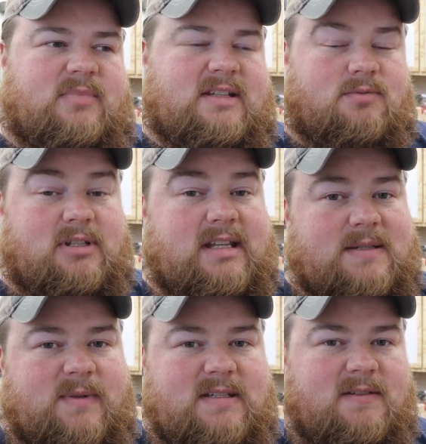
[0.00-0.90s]
That's really
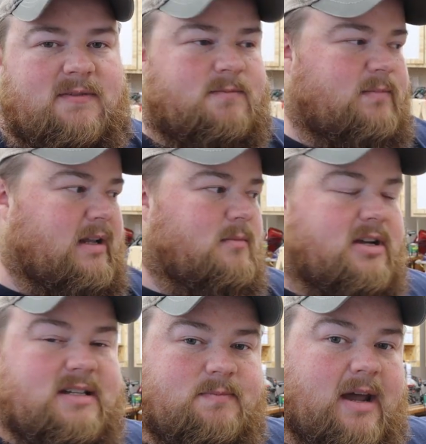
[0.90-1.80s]
expensive, mainly
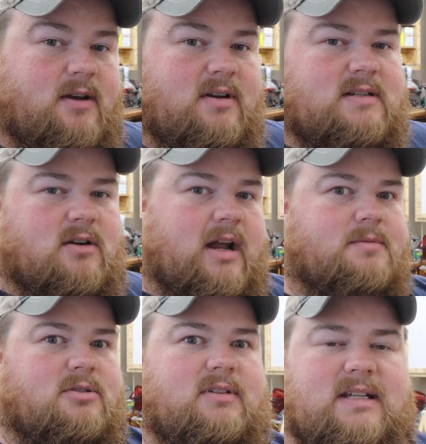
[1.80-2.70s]
because batteries are
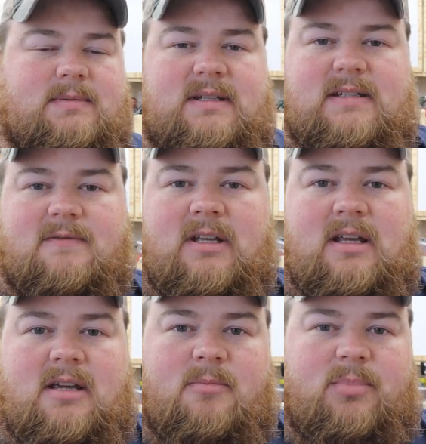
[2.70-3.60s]
actually expensive,
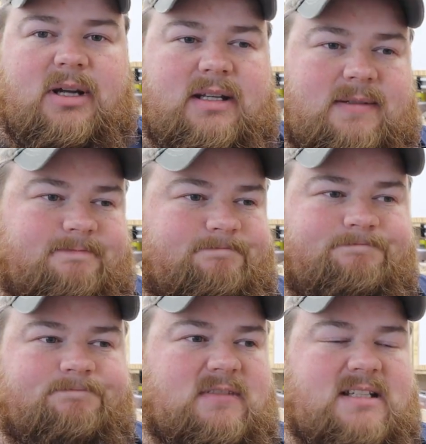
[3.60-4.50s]
but
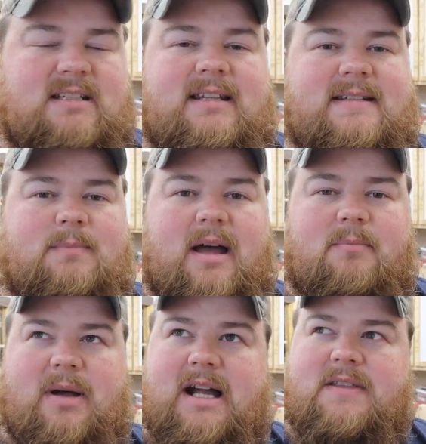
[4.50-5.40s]
it's at least
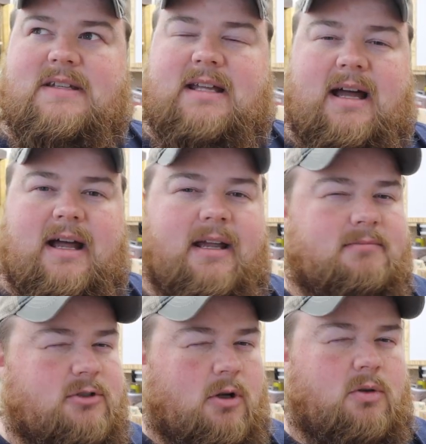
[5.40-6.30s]
my pie in the sky
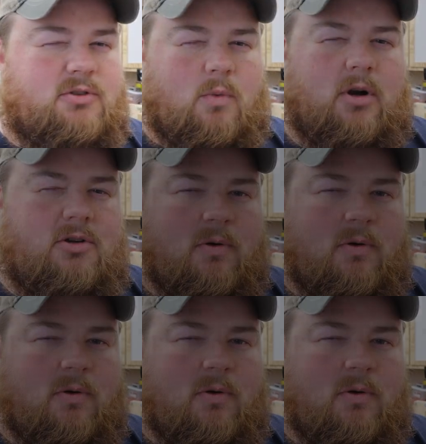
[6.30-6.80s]
goal to work